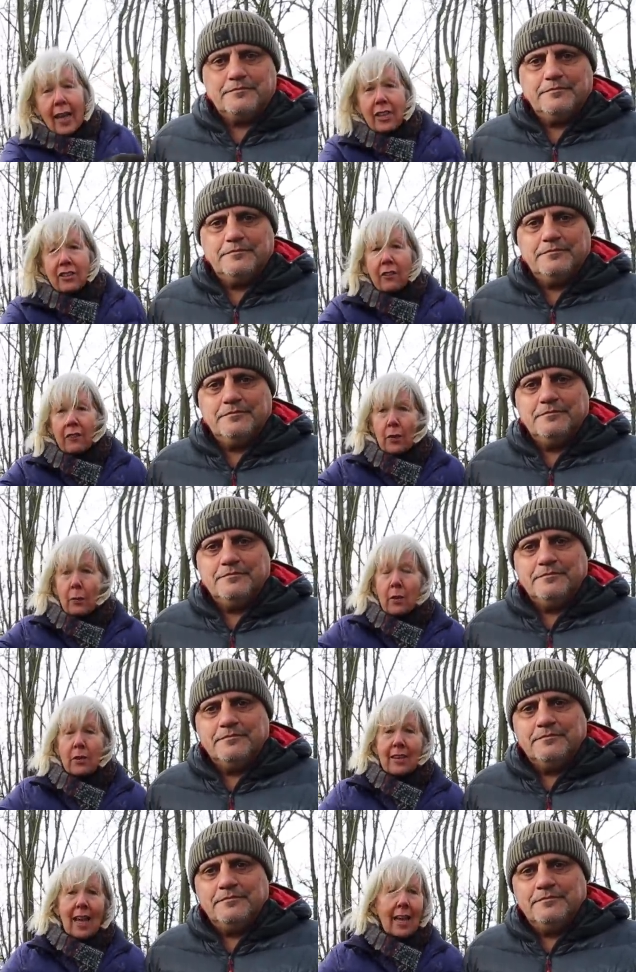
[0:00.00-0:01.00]
Speaker 1: edge of the
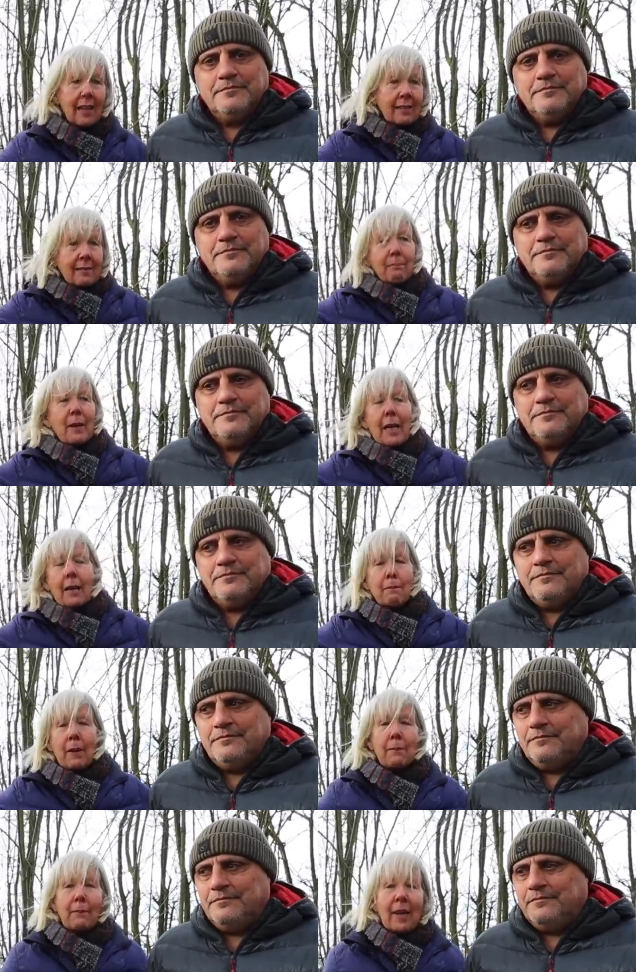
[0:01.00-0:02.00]
wood there, there's big,
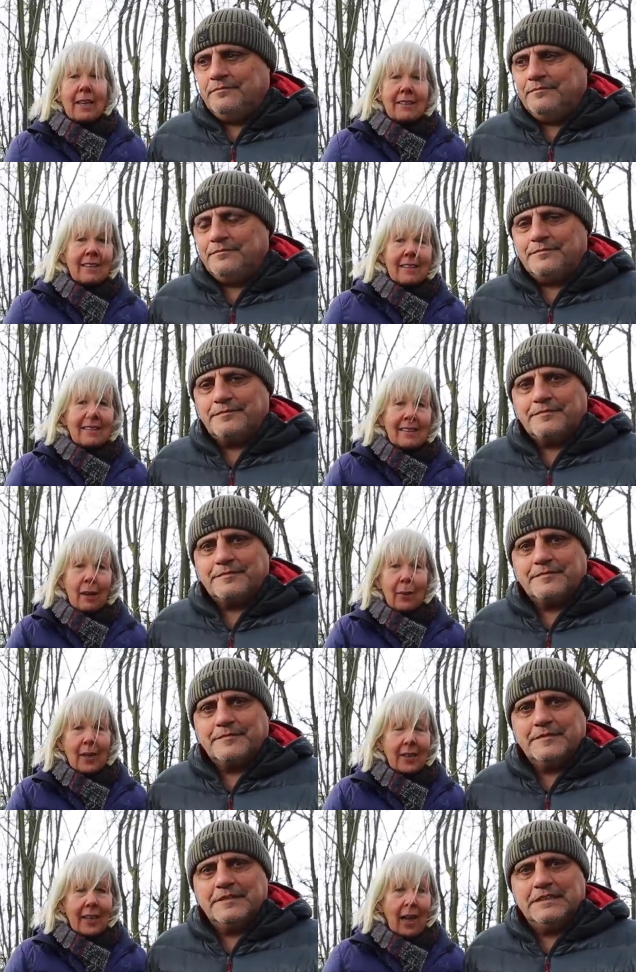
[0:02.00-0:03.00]
big pieces, so we're
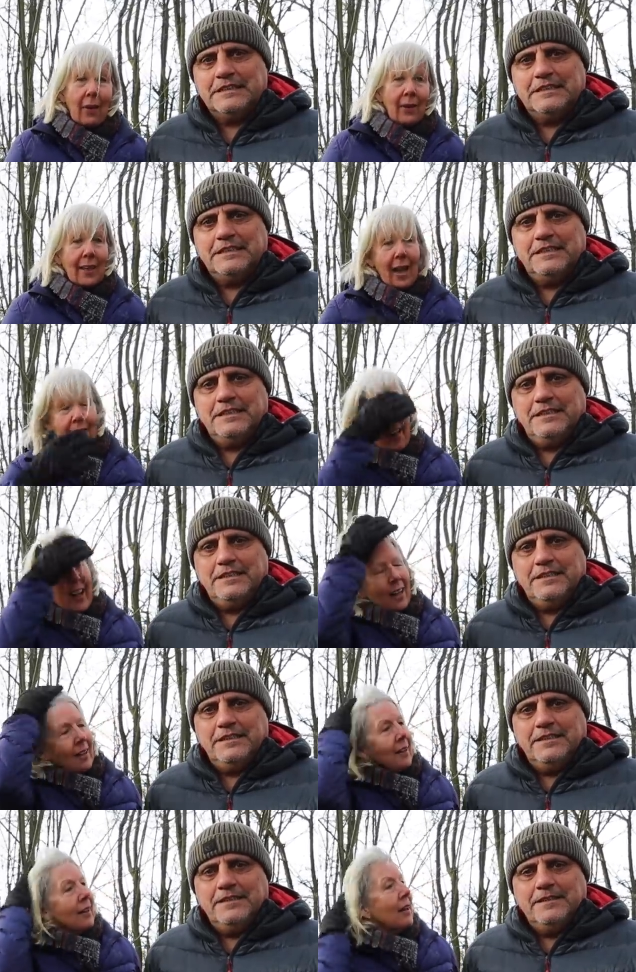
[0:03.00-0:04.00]
going to go and gather
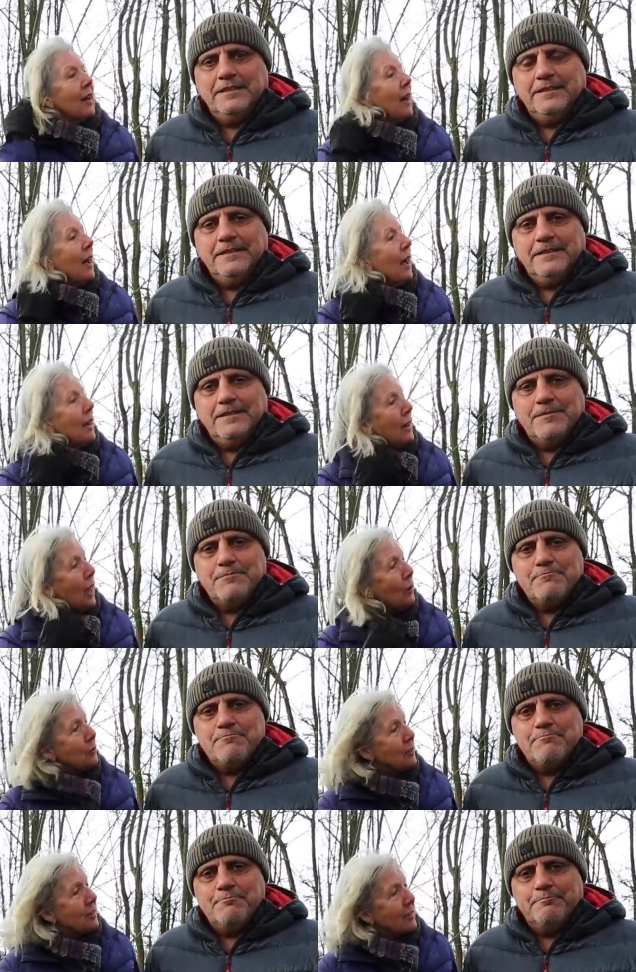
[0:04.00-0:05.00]
a
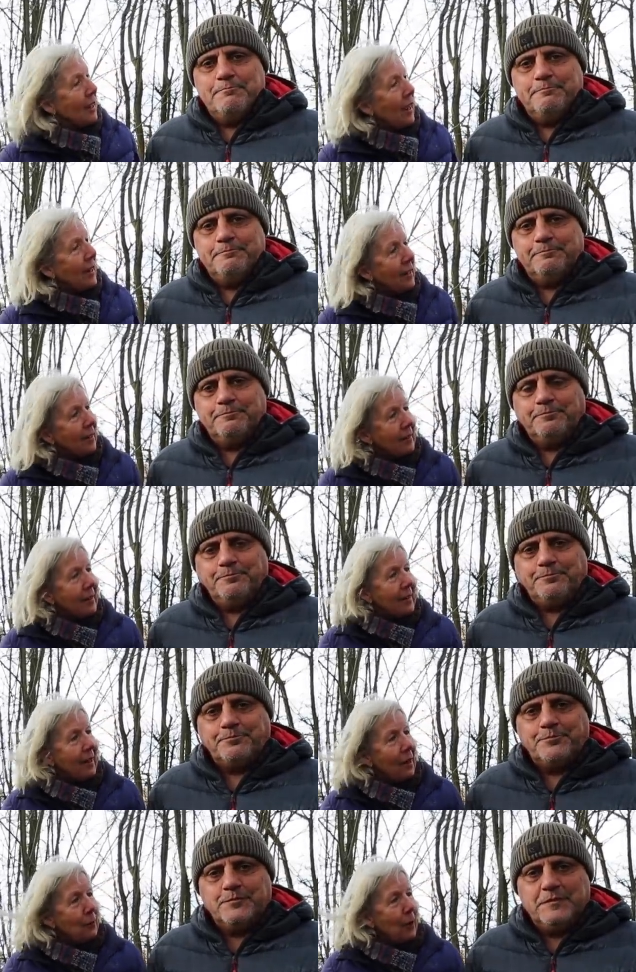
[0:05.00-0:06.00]
load today, I
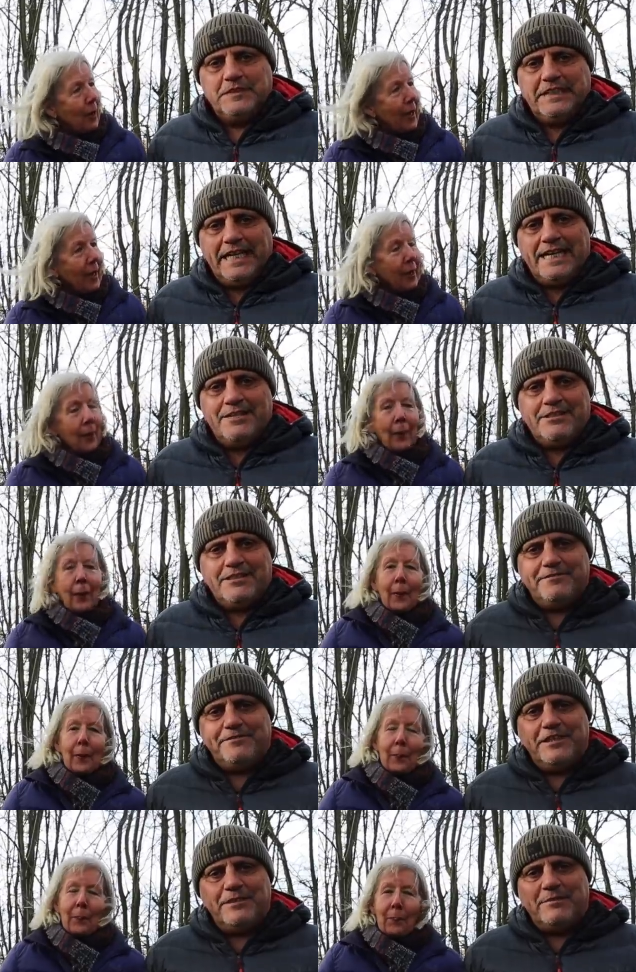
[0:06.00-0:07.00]
think, aren't
Speaker 2: we? Yeah, we're going to
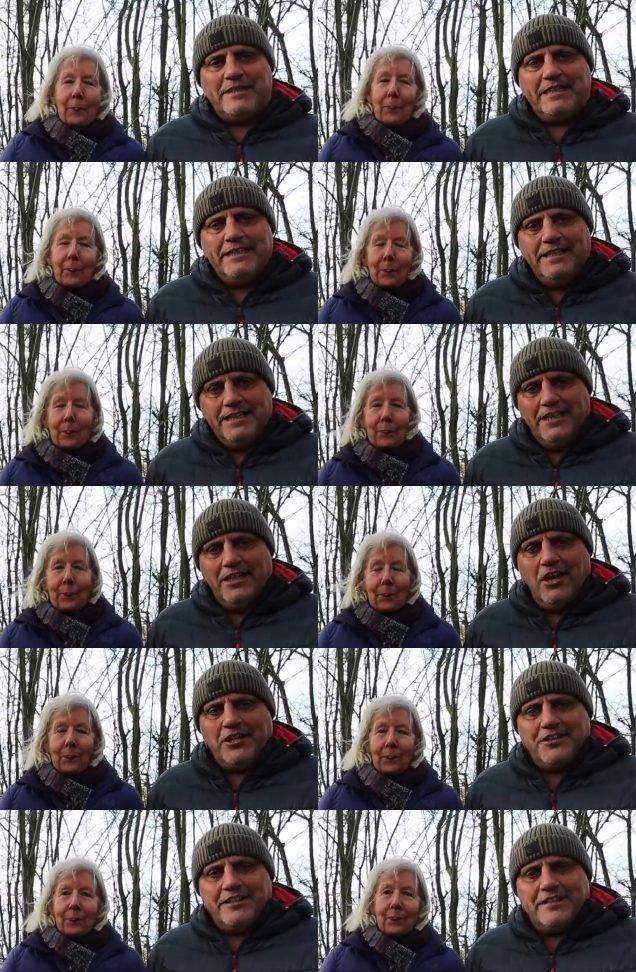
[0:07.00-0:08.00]
fill up the
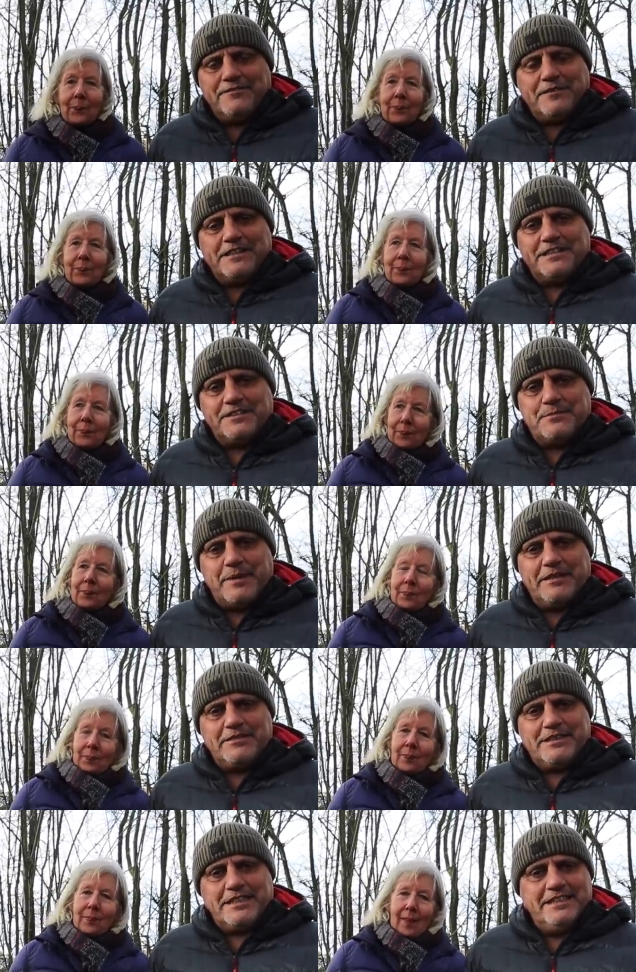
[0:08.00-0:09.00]
locker in the front of the
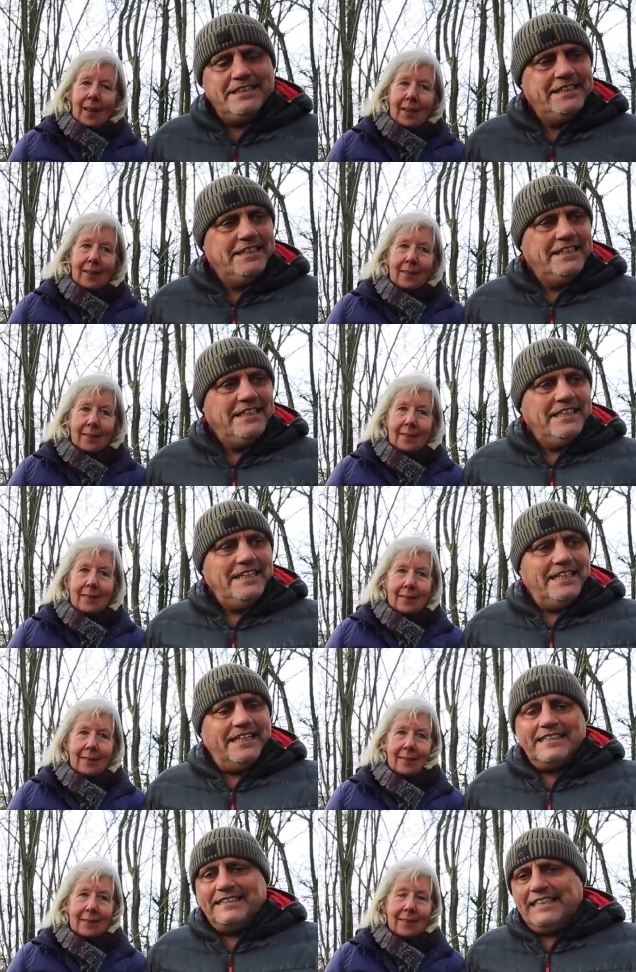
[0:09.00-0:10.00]
boat
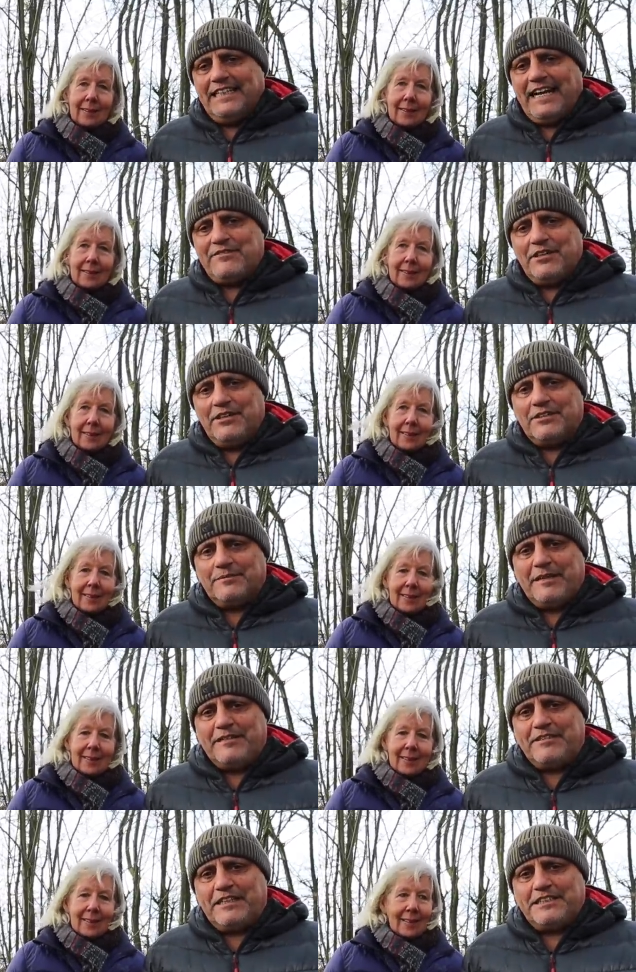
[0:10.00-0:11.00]
and have a look, a
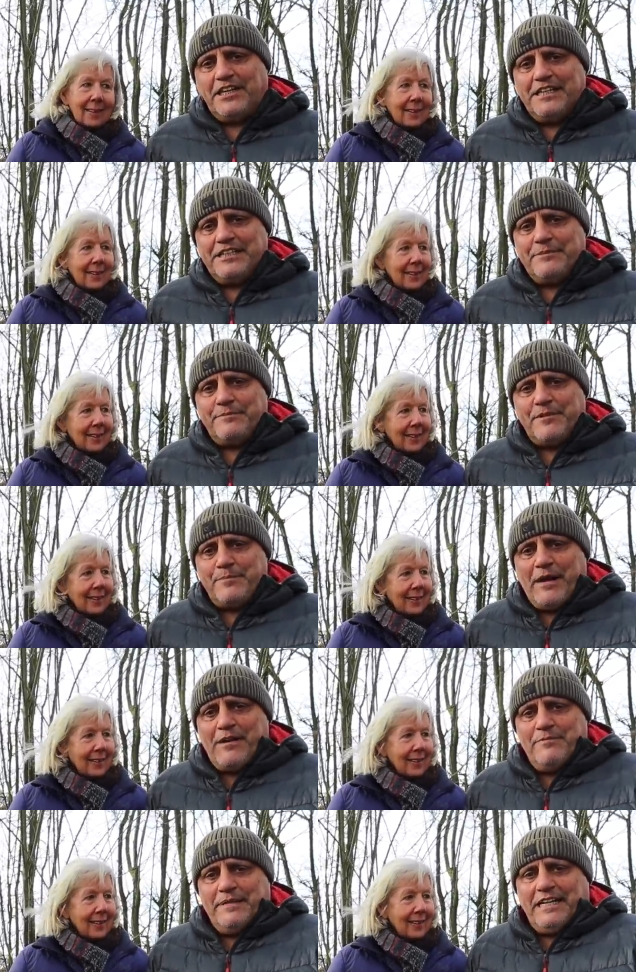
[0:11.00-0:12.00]
bit of a tidy up for the boat, be